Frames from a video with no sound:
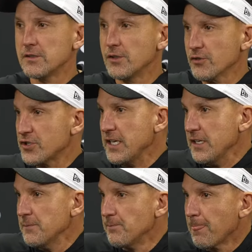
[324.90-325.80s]
you're
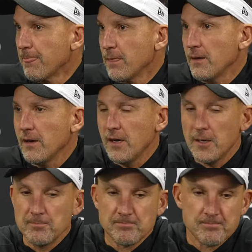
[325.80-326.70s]
seeing,
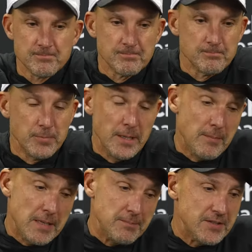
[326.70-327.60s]
um, but it
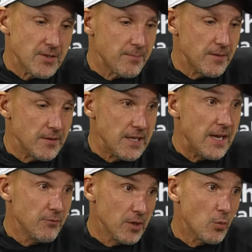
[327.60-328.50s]
might be something that you
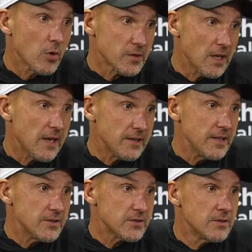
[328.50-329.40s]
hadn't really worked a lot
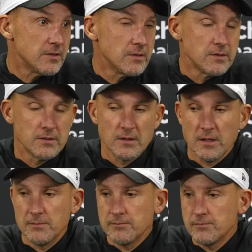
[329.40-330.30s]
against,
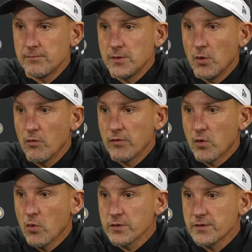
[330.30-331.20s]
um, you know, over
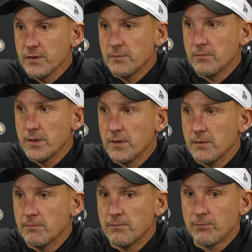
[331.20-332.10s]
the course of the,
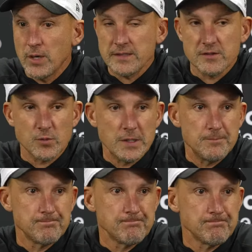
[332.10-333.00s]
the practice week.
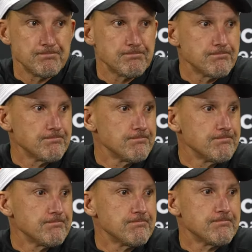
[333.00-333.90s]
How do you know when
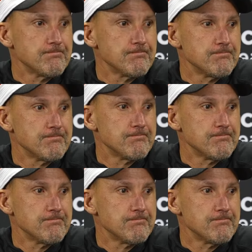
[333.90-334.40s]
it's time for like